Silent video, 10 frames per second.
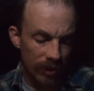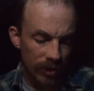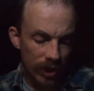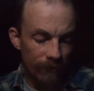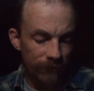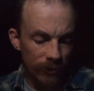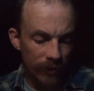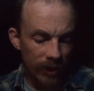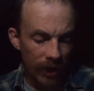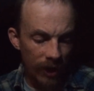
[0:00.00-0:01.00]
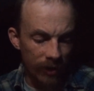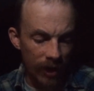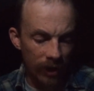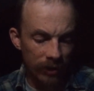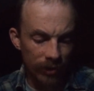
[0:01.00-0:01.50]
Jim Flug and I are
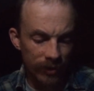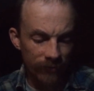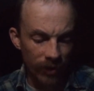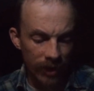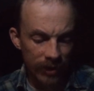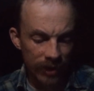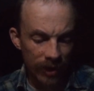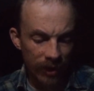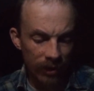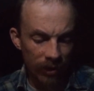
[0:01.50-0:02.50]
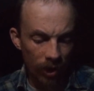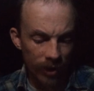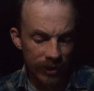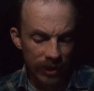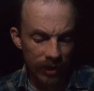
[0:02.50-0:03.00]
not close friends in any
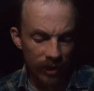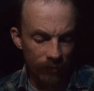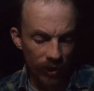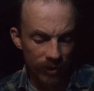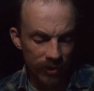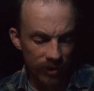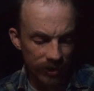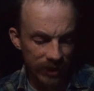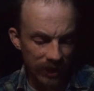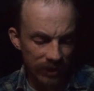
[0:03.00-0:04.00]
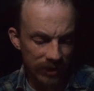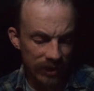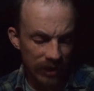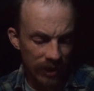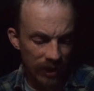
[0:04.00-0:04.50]
long standing personal sense.
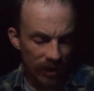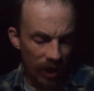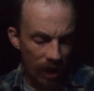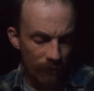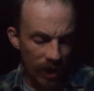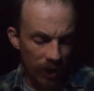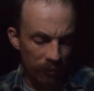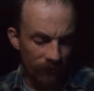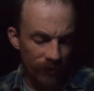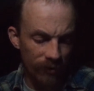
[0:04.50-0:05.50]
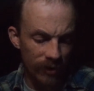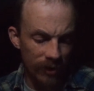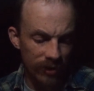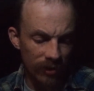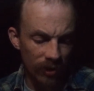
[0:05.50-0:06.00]
I met him a few
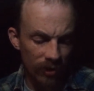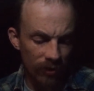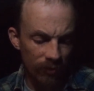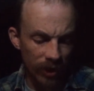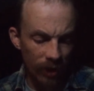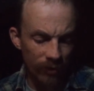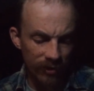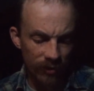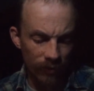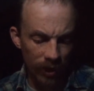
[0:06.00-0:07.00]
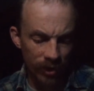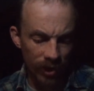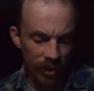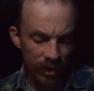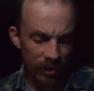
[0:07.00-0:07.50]
years ago when I went to
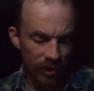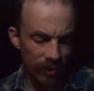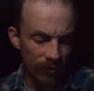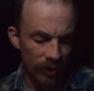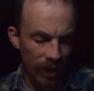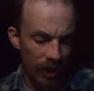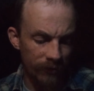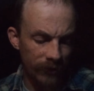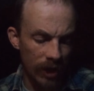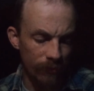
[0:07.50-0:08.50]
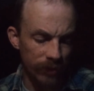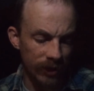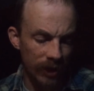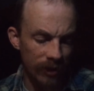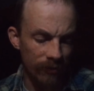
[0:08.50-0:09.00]
Washington to do a lot of
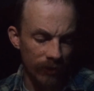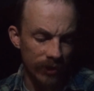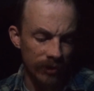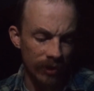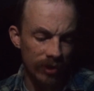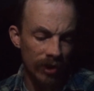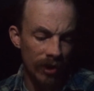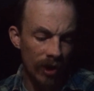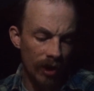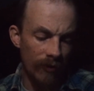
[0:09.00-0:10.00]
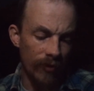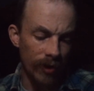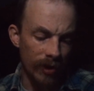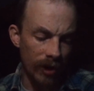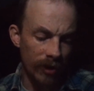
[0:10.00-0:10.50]
complicated research for
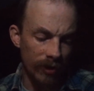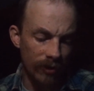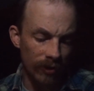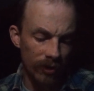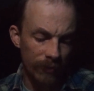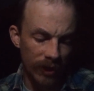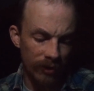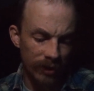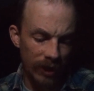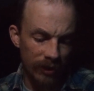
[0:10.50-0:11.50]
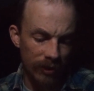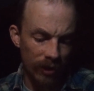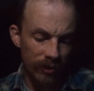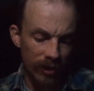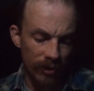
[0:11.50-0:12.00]
an article about
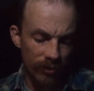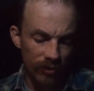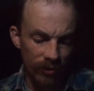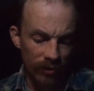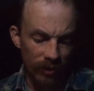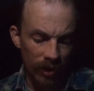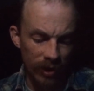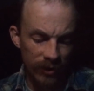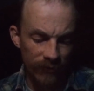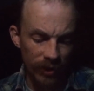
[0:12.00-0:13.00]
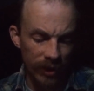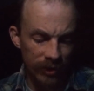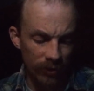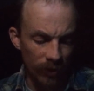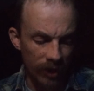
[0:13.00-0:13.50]
gun control laws for
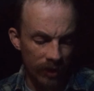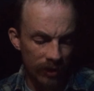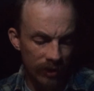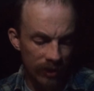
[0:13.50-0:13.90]
Esquire